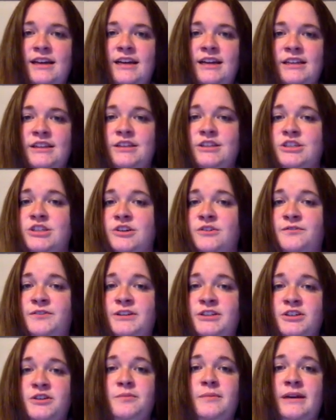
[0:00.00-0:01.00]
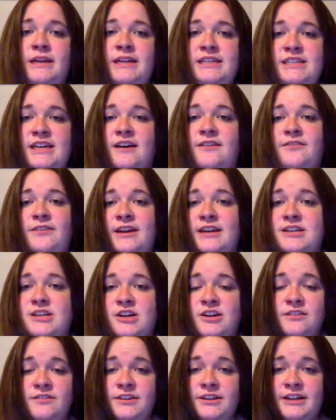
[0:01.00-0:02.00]
This show featured many deaf and
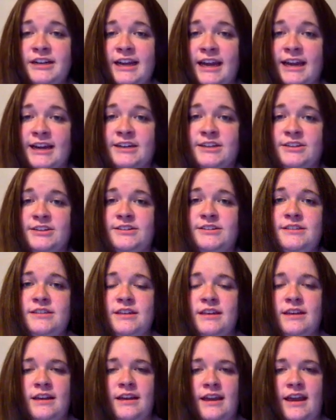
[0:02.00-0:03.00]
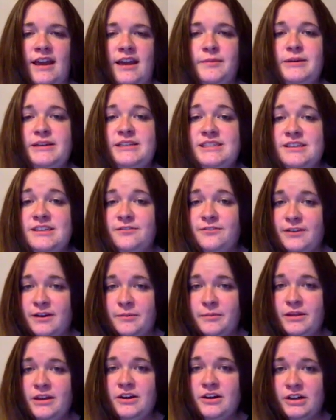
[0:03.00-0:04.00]
hard of hearing actors. ABC
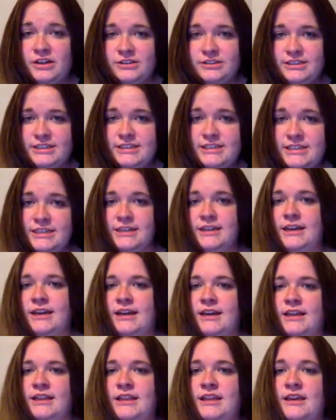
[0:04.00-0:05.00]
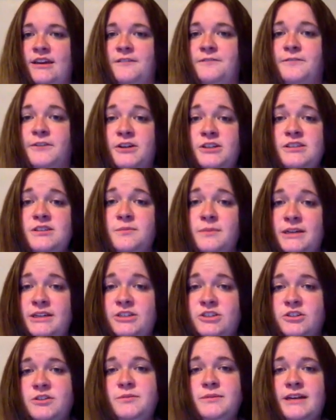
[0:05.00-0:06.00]
Family called it the first
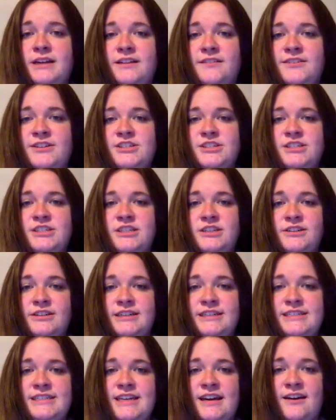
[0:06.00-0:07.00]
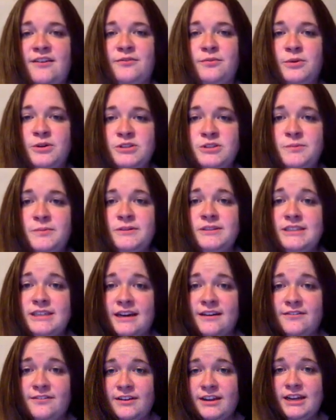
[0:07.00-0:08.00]
mainstream television series to have multiple
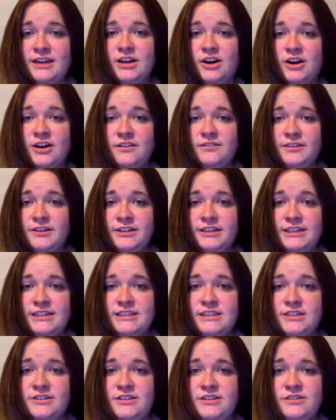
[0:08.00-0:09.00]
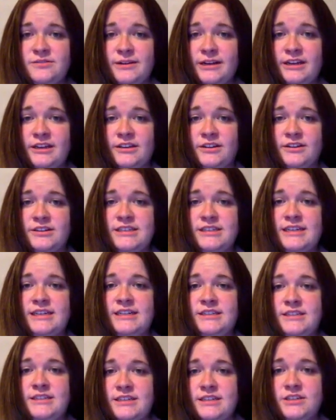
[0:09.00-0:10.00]
deaf and hard of hearing series regulars and
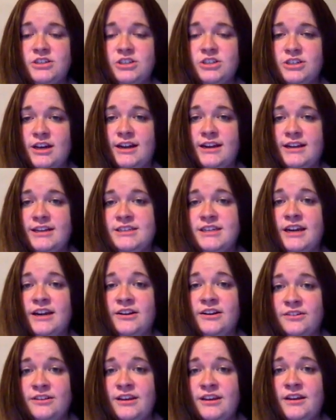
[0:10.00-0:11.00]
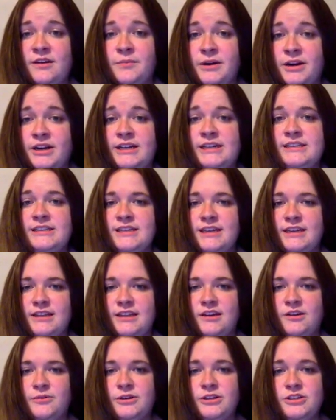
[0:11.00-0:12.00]
scenes shot entirely in American Sign
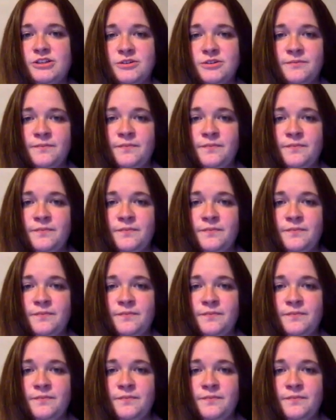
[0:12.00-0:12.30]
Language.